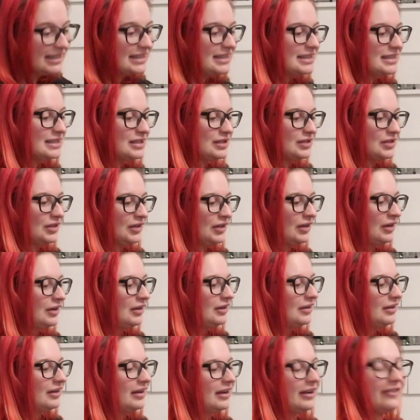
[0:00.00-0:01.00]
So
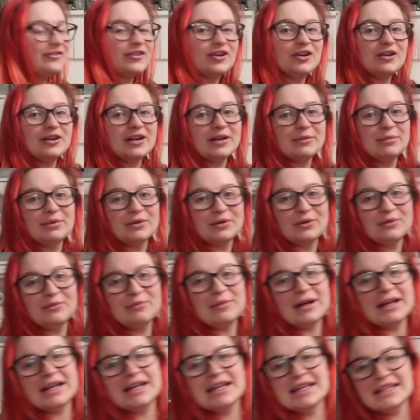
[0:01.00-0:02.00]
I've caught up on all
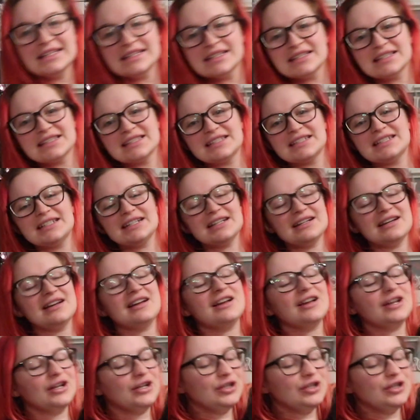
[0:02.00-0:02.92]
my Insta,